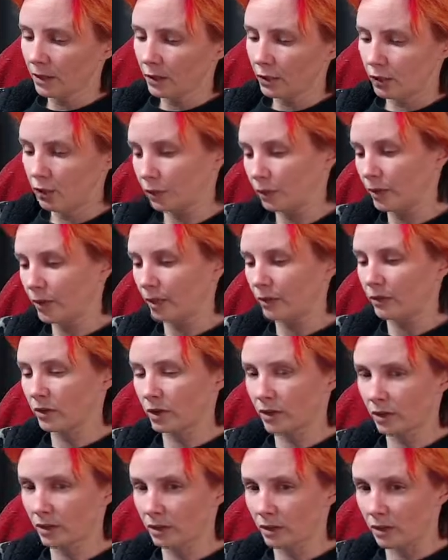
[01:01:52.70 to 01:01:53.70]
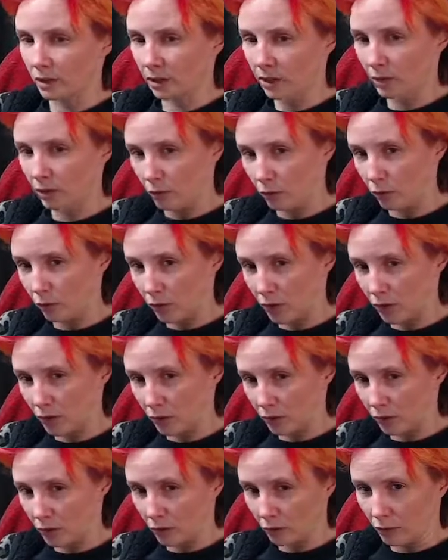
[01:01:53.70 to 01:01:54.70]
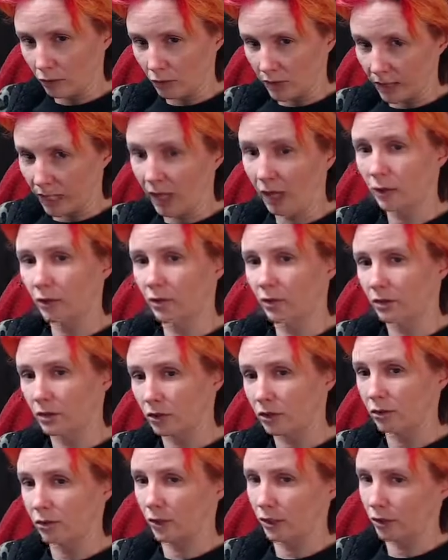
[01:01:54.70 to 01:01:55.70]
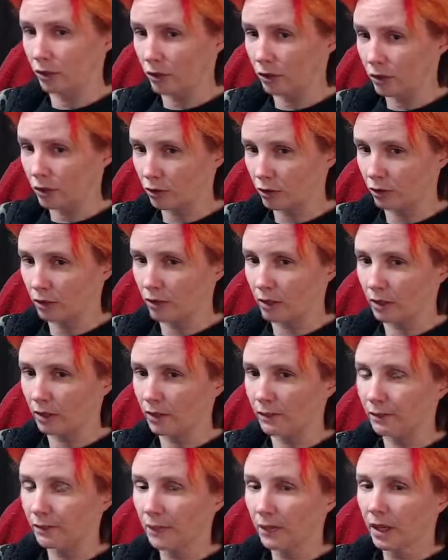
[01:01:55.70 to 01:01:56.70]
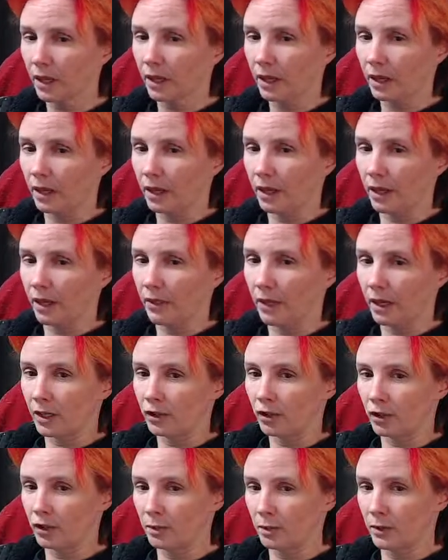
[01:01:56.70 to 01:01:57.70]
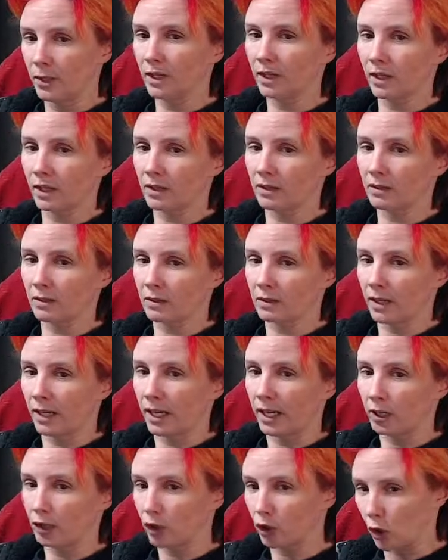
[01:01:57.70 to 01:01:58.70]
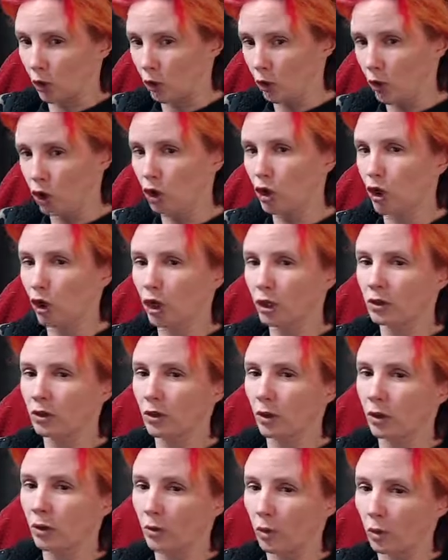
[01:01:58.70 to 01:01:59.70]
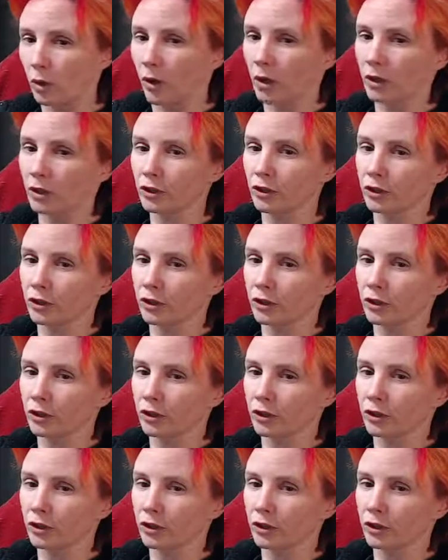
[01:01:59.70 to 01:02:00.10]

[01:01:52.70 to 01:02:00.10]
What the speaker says: Do whatever it is that you need to do to get out of the situation that you're in. And then just be on SSI. Don't cook. Don't work.